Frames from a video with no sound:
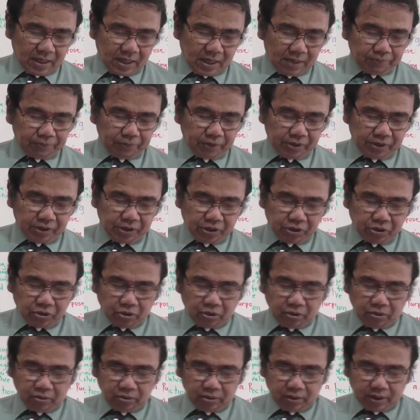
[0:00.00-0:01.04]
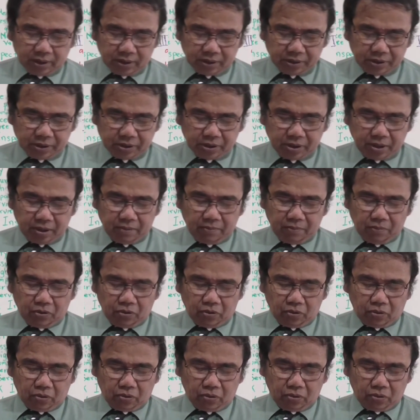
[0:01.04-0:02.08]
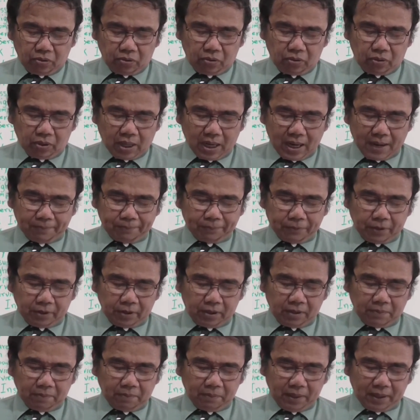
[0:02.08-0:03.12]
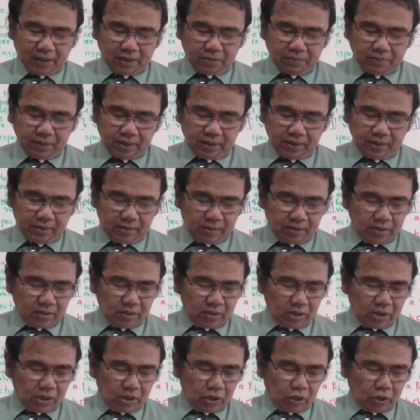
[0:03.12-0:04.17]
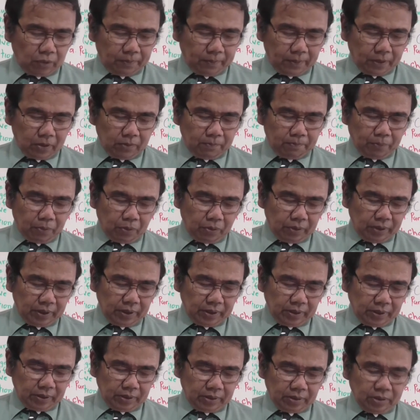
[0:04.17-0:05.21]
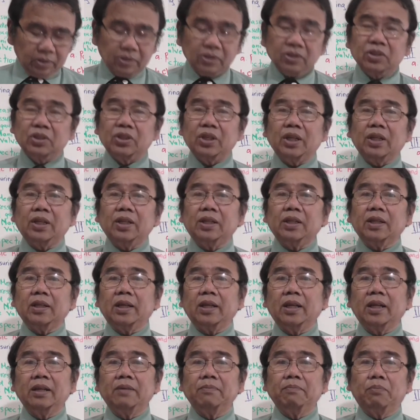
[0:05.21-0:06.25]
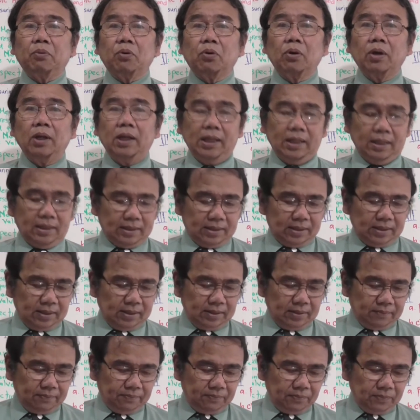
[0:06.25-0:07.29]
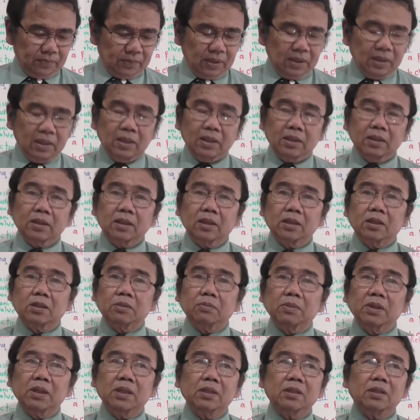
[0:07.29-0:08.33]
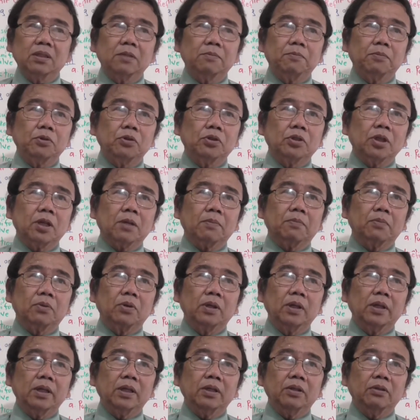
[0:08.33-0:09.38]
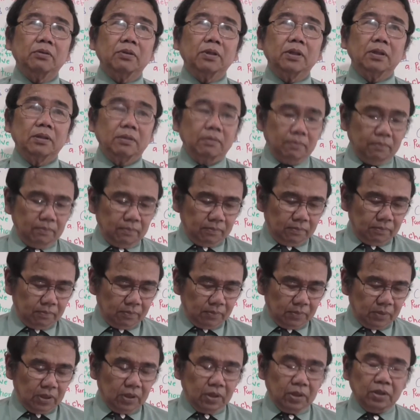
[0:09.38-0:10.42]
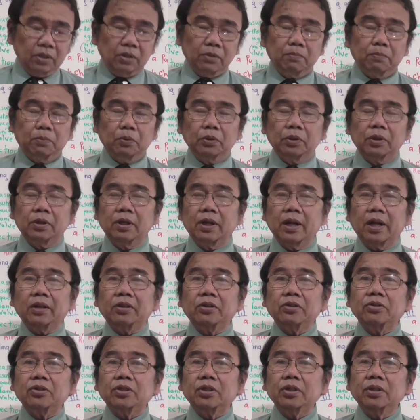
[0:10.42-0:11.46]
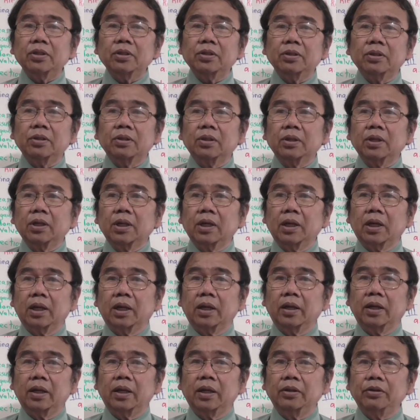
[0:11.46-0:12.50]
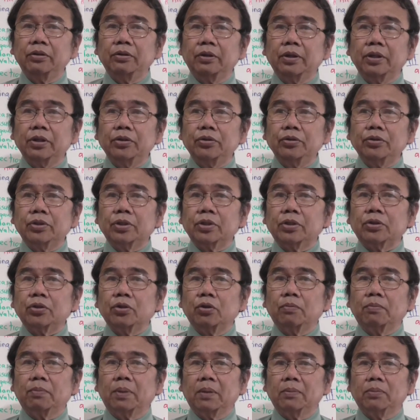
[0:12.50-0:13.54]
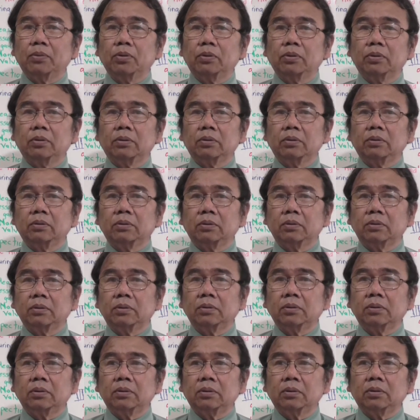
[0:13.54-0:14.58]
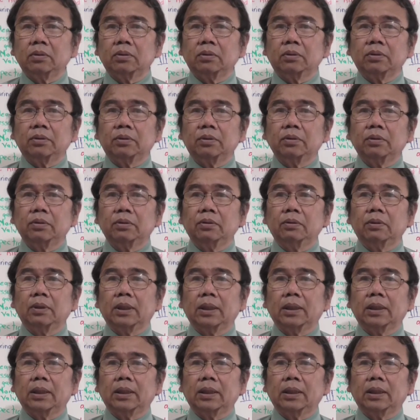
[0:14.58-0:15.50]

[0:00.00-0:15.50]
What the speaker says: After installed a system or after replacement of a component, check it again for leaks. This means if you check for leak, you can put the nitrogen, and then you can use the soap bubble to